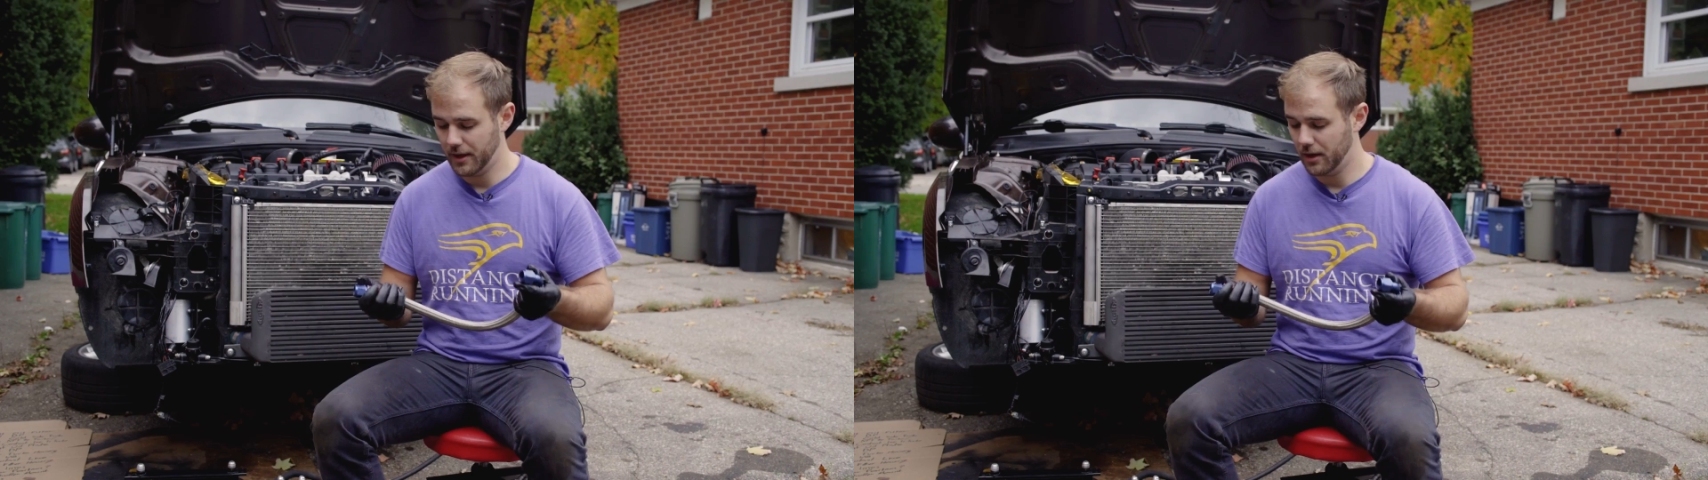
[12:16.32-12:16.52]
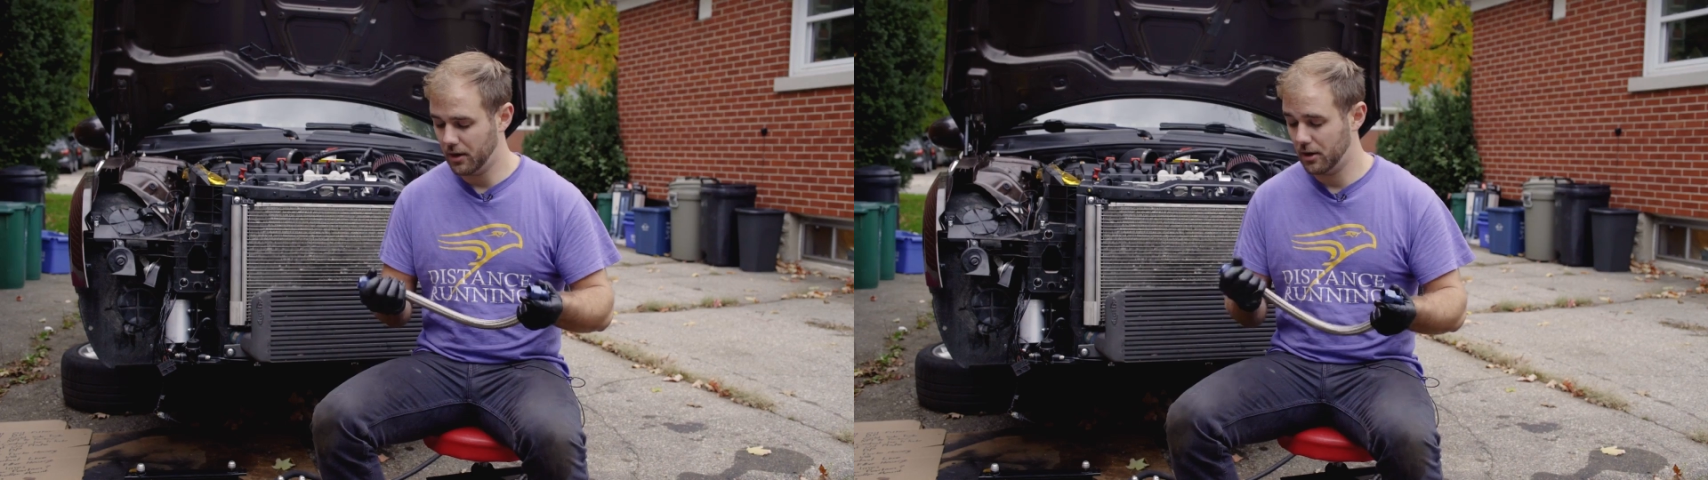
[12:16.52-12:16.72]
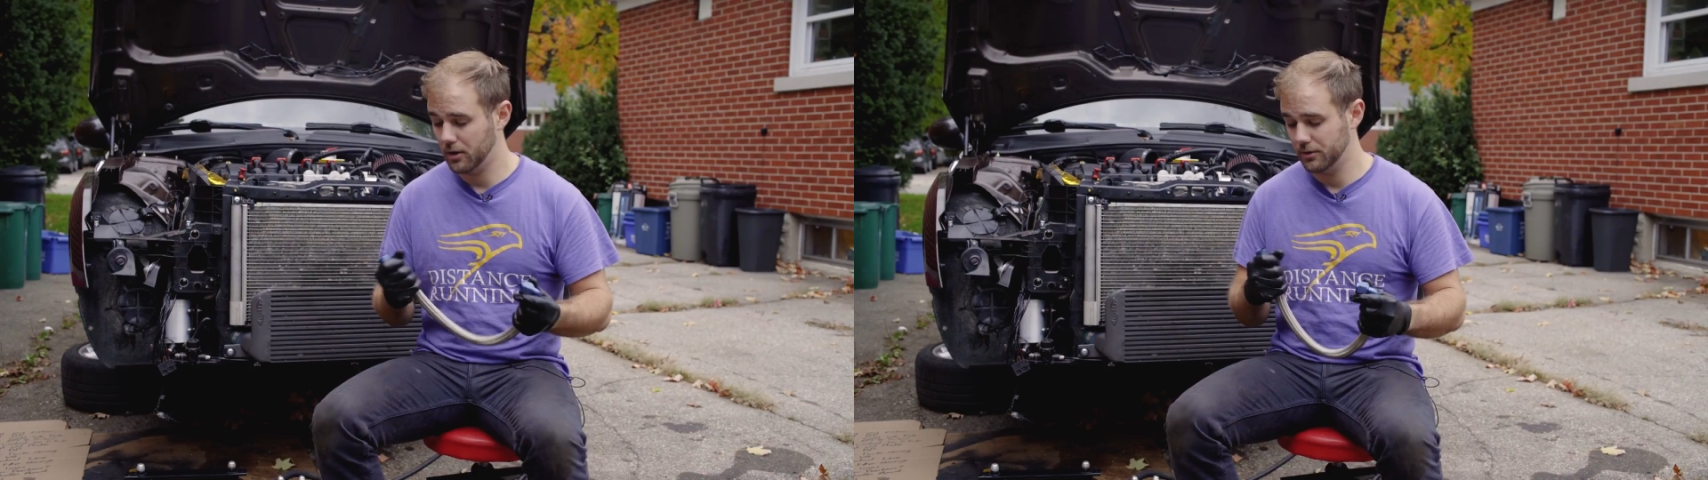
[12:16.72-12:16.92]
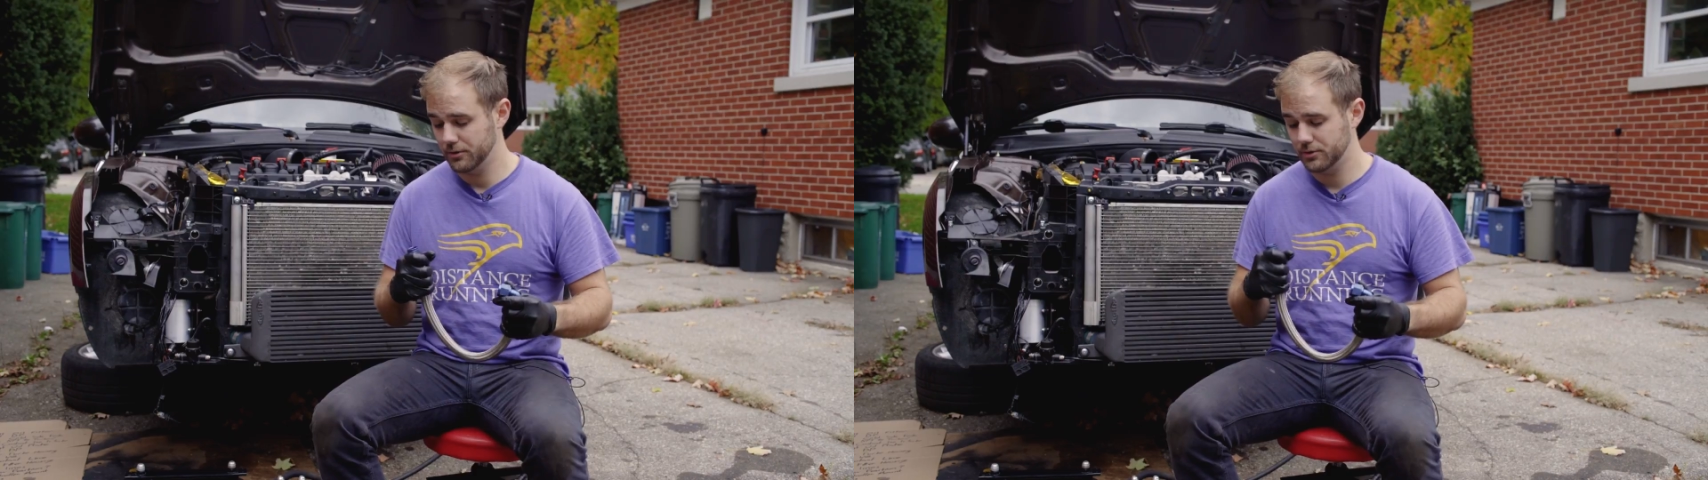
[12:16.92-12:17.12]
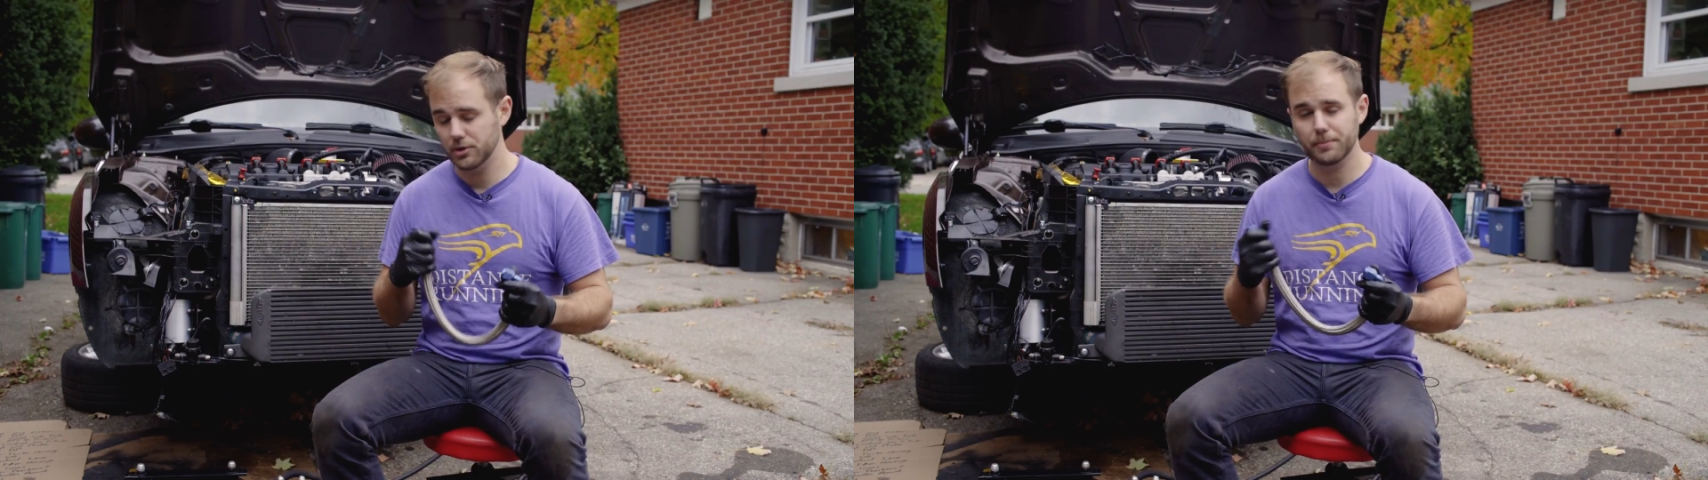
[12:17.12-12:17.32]
They are
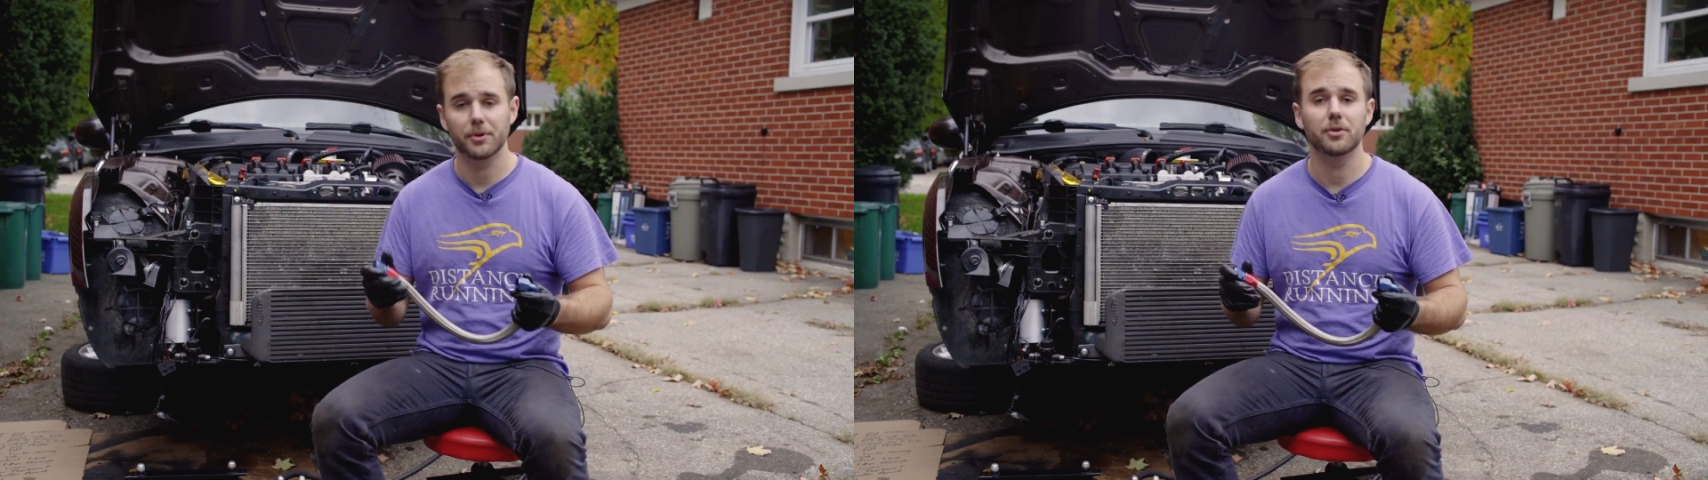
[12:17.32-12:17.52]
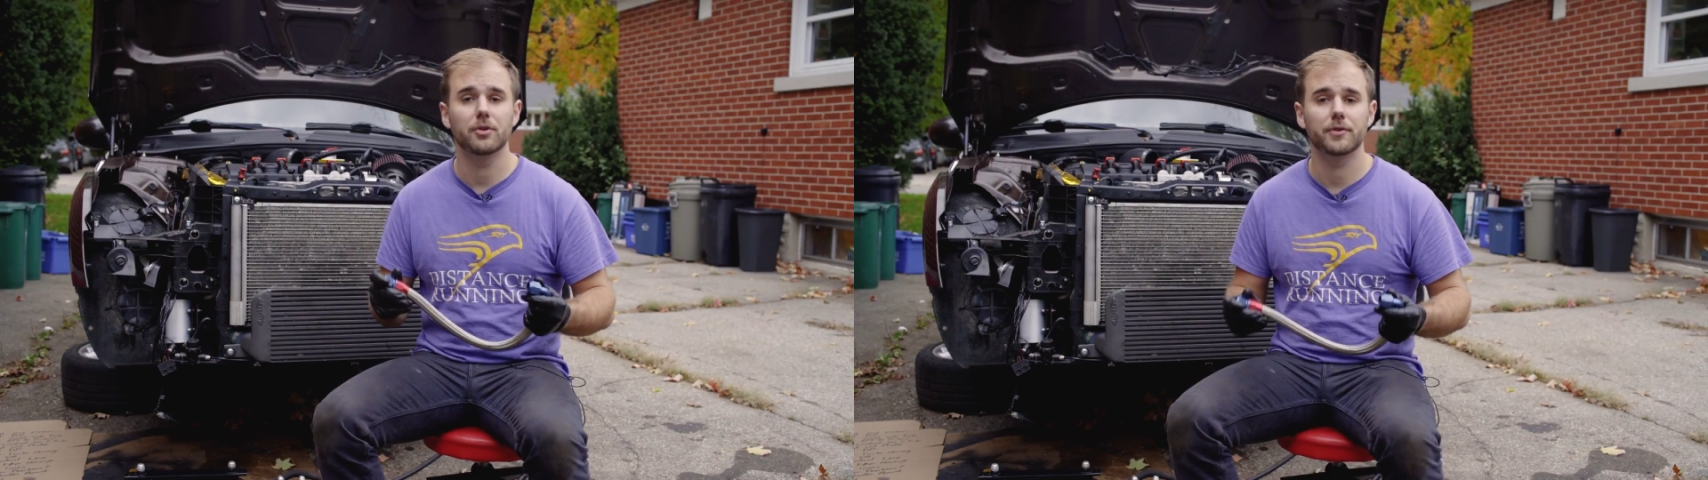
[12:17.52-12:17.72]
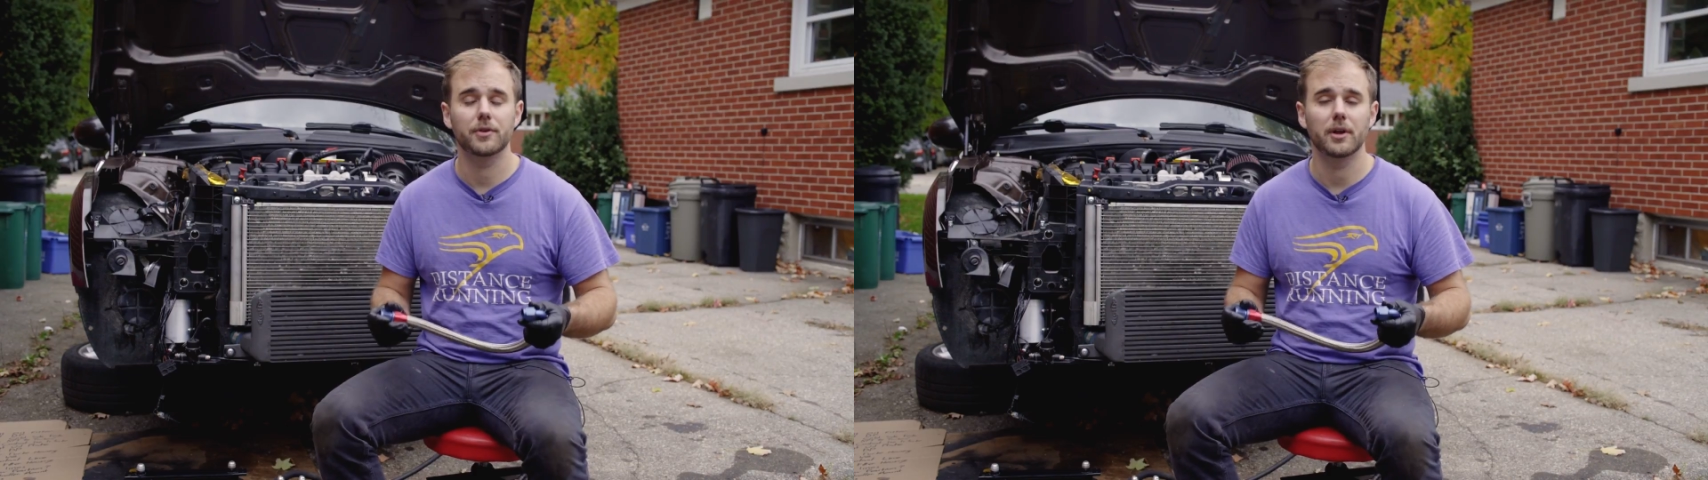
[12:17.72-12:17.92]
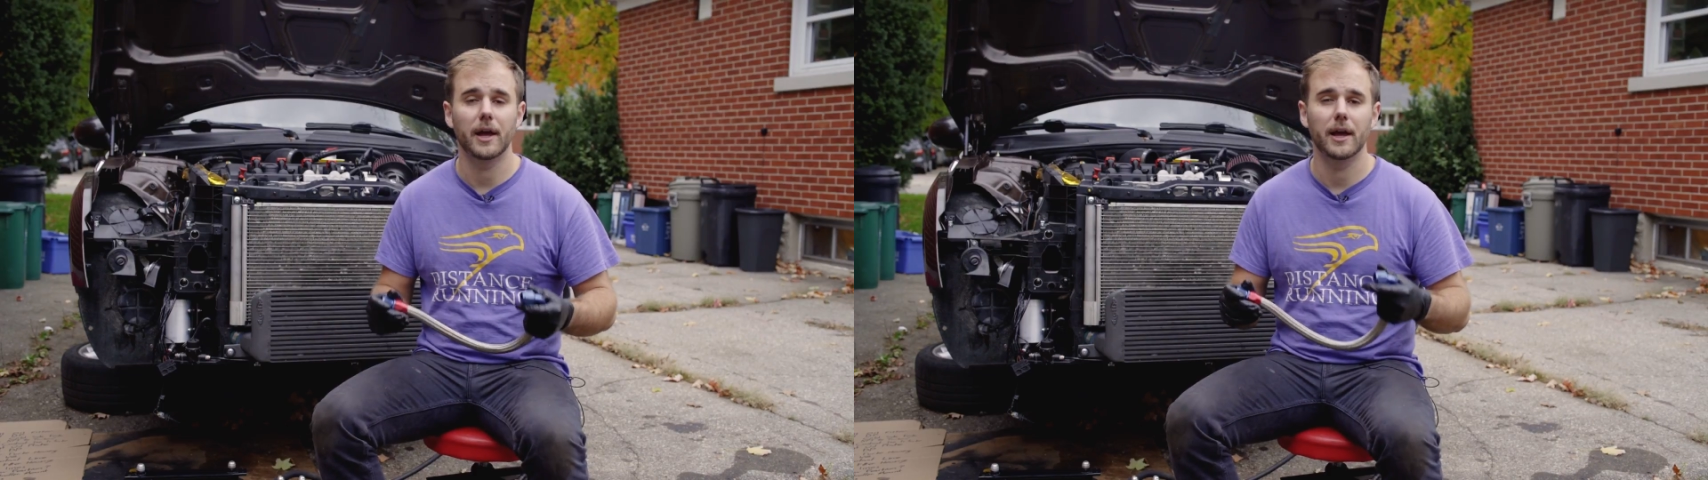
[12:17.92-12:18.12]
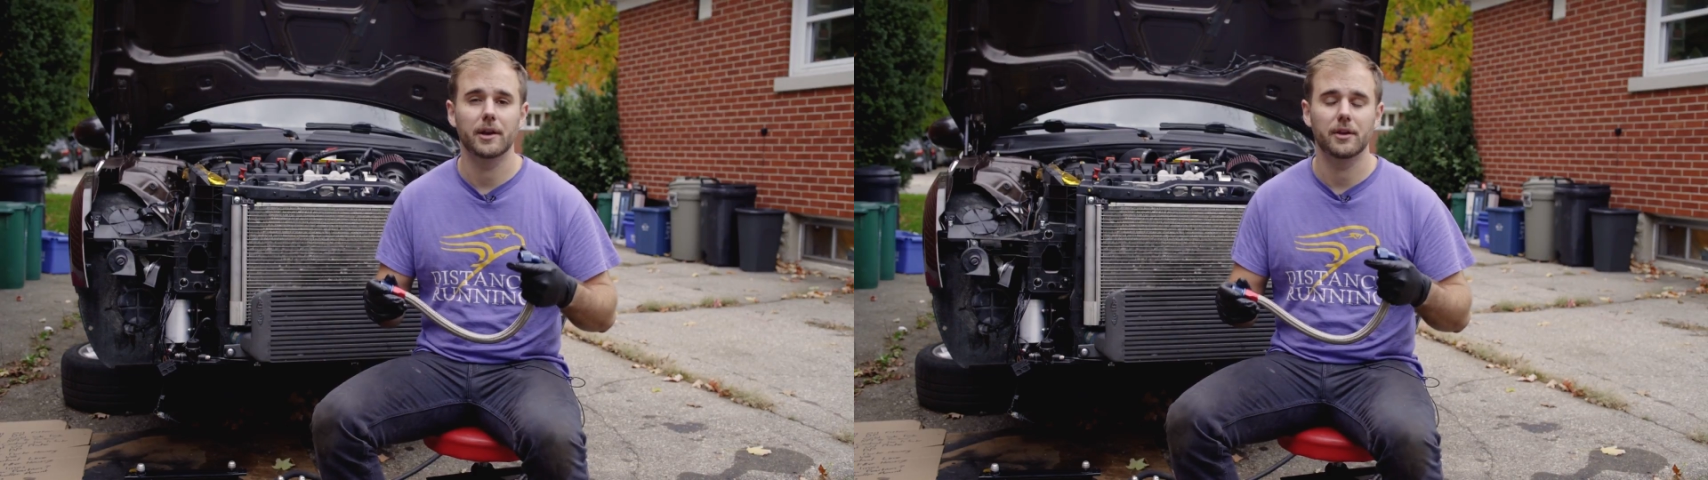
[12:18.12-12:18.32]
super useful,
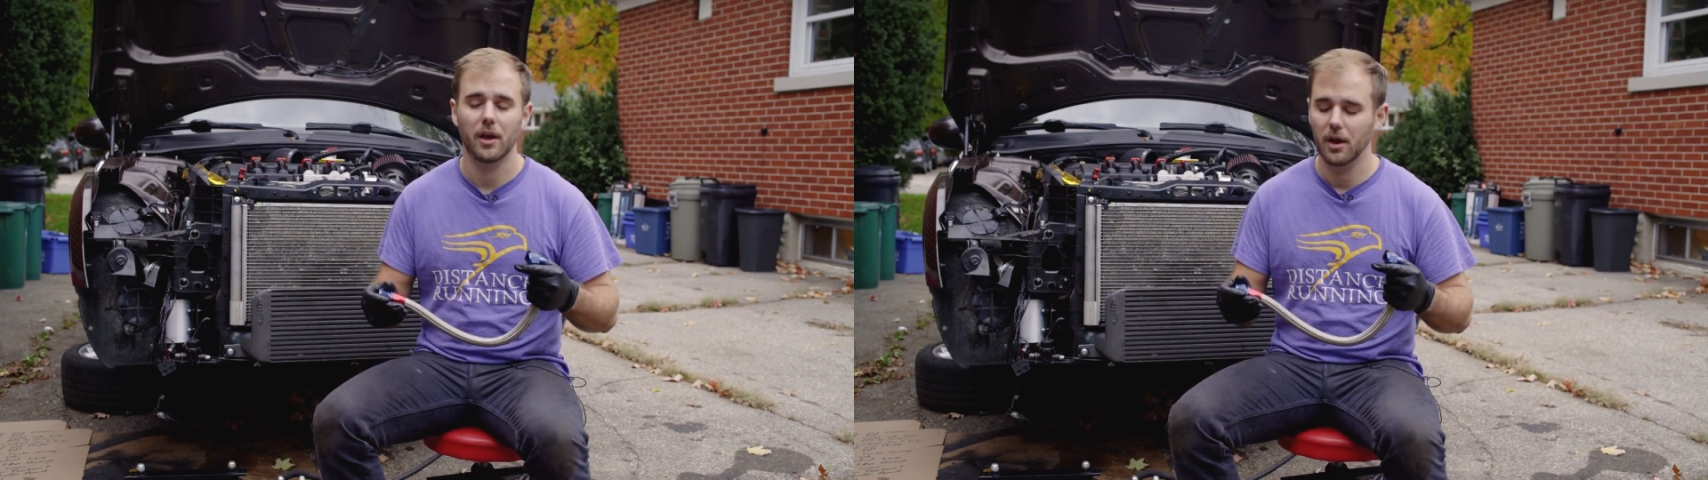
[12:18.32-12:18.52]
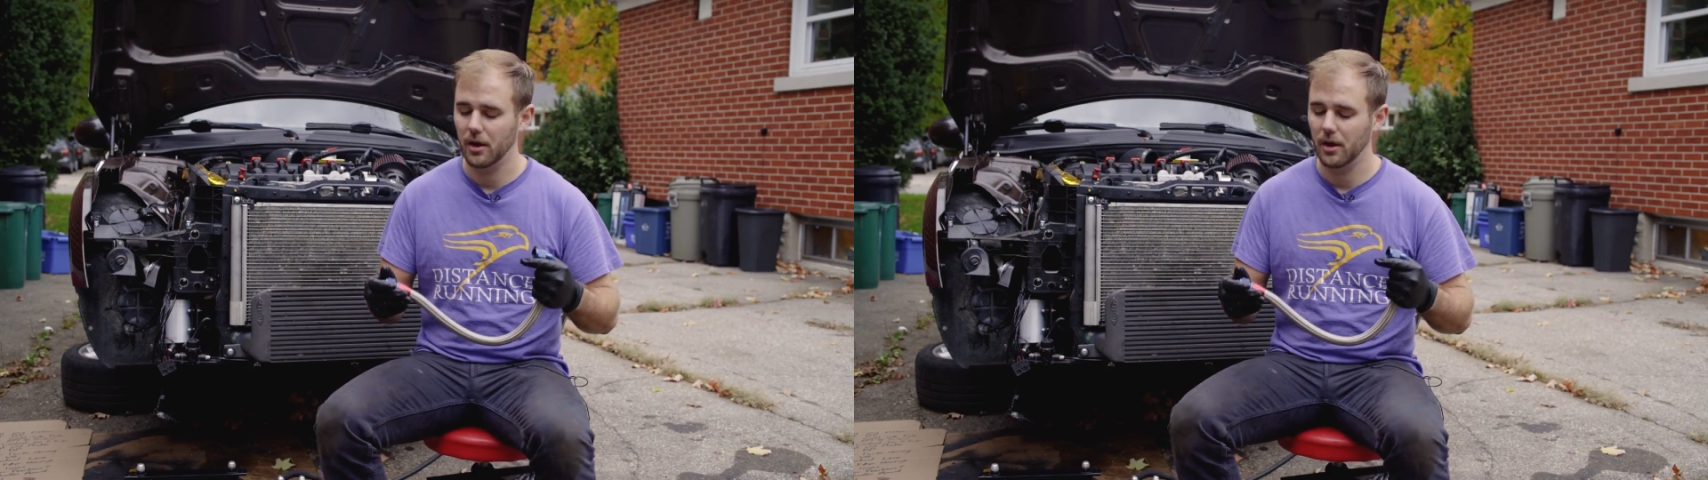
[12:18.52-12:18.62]
and